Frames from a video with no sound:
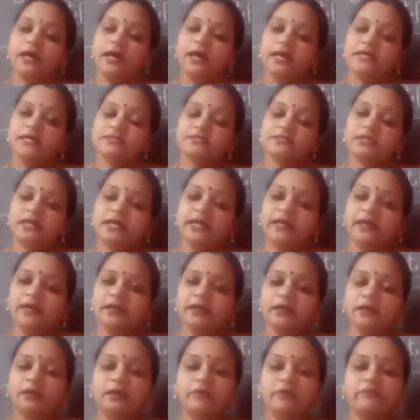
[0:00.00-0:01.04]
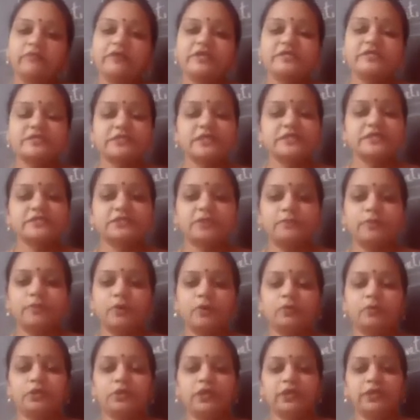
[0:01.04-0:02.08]
Yesterday we discussed
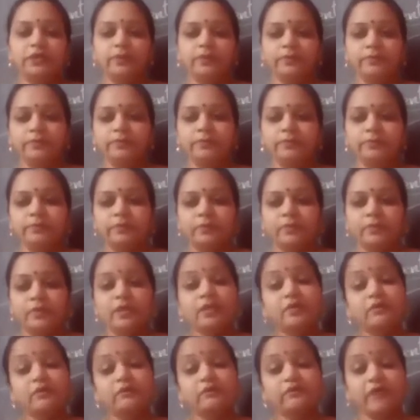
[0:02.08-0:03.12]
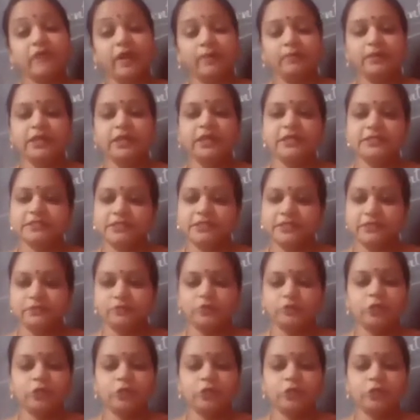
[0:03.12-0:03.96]
about the family tree.